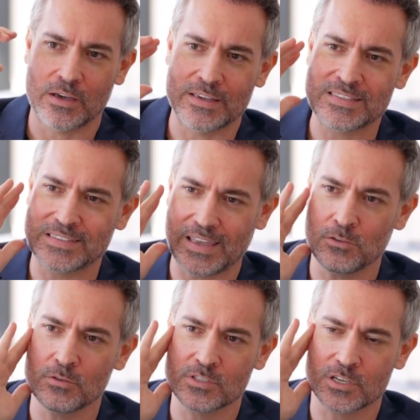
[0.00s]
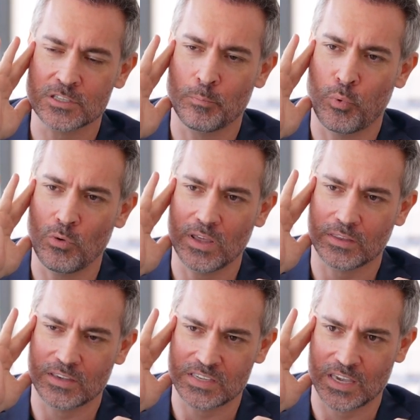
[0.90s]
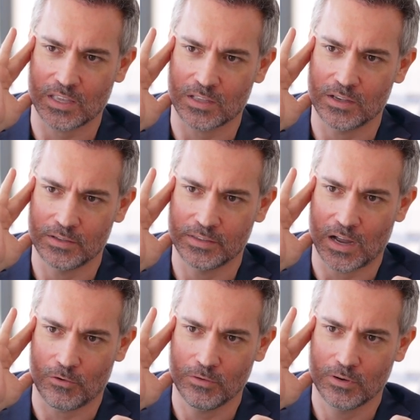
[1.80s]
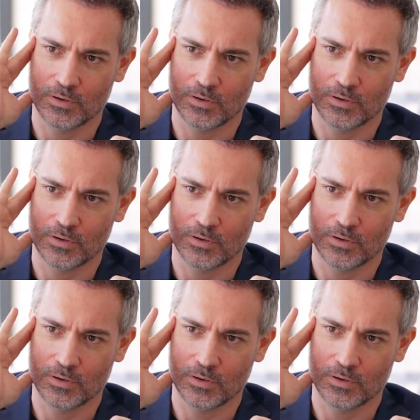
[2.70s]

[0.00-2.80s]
instead to just pulling the skin down,